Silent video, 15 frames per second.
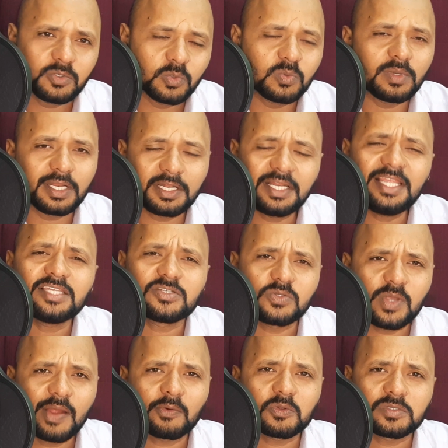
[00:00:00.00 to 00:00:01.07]
you at least you
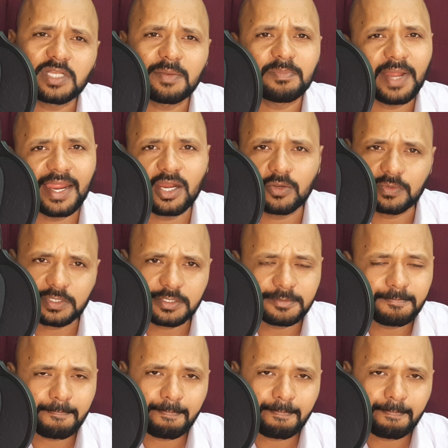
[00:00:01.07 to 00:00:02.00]
have to sleep 9 hours.